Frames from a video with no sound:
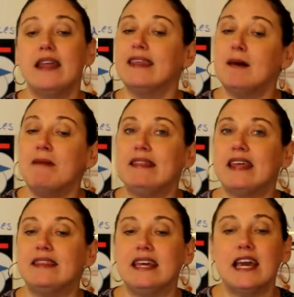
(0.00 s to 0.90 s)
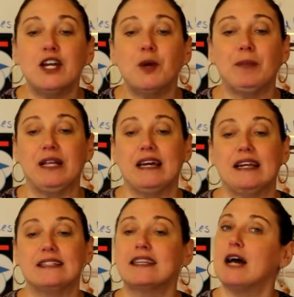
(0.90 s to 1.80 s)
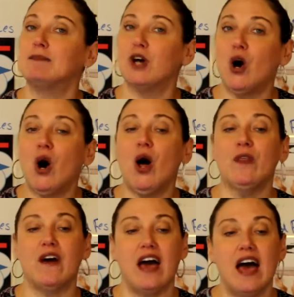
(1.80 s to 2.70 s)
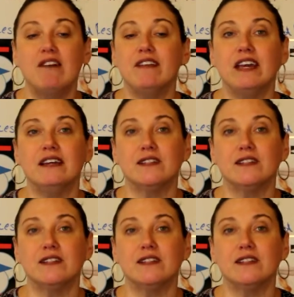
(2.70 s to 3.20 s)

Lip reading: That meant that the inner planets kept all the heavy,